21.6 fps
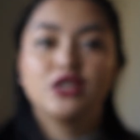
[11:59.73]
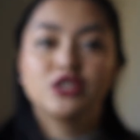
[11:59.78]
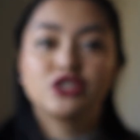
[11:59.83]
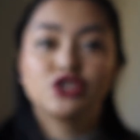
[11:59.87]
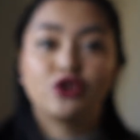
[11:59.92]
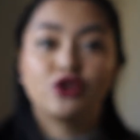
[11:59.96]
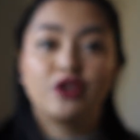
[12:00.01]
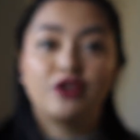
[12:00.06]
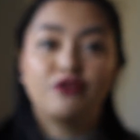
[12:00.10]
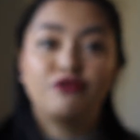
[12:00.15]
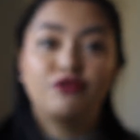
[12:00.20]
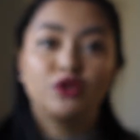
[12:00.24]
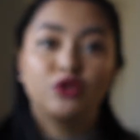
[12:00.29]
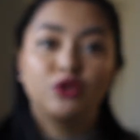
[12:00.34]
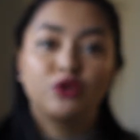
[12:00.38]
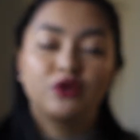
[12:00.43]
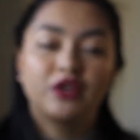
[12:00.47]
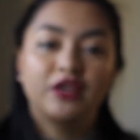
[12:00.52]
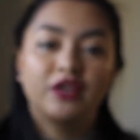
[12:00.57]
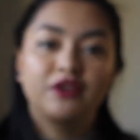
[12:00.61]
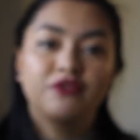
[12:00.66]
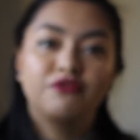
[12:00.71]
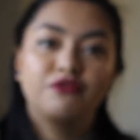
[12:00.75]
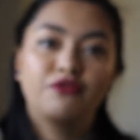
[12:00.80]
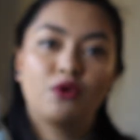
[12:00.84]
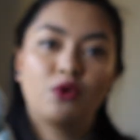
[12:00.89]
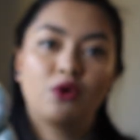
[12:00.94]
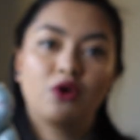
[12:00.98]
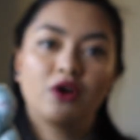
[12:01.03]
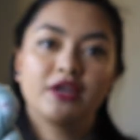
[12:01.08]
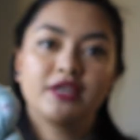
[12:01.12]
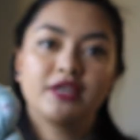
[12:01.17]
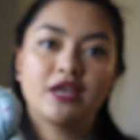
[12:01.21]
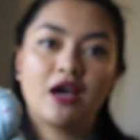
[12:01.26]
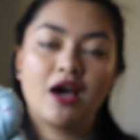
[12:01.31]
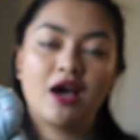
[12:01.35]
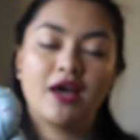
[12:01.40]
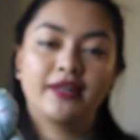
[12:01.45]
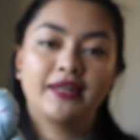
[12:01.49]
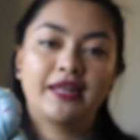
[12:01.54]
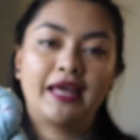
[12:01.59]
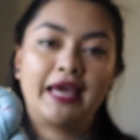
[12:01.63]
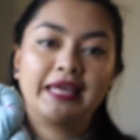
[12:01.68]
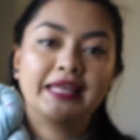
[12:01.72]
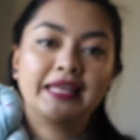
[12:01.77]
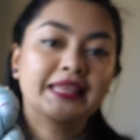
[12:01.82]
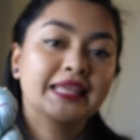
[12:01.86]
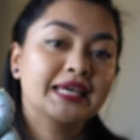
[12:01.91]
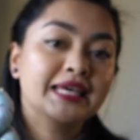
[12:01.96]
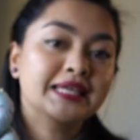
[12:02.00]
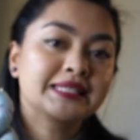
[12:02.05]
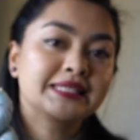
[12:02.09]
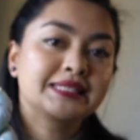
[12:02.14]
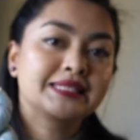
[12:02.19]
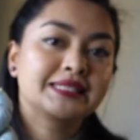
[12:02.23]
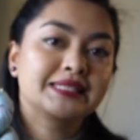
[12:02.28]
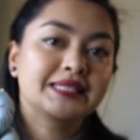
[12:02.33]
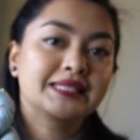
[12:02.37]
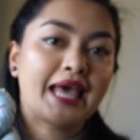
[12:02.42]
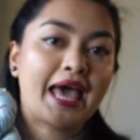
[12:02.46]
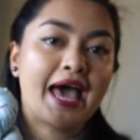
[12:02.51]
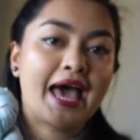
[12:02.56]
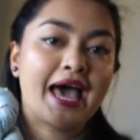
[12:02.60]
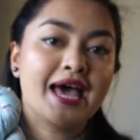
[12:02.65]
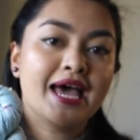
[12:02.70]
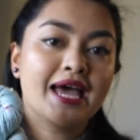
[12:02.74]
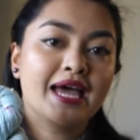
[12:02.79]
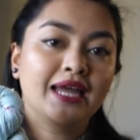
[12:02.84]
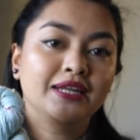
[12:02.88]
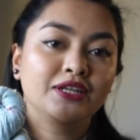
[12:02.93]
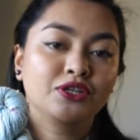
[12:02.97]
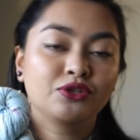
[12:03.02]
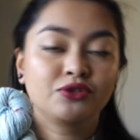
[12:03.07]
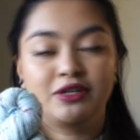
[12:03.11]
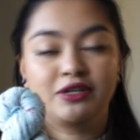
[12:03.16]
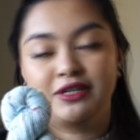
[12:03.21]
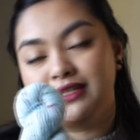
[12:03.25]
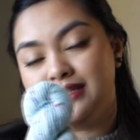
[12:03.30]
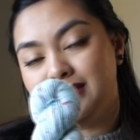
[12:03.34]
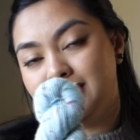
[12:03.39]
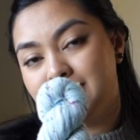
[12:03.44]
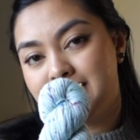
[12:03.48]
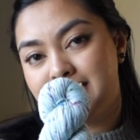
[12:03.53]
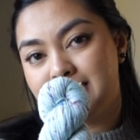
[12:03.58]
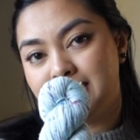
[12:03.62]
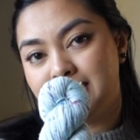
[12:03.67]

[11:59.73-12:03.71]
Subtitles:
So if you're looking for a yarn like this, and you're in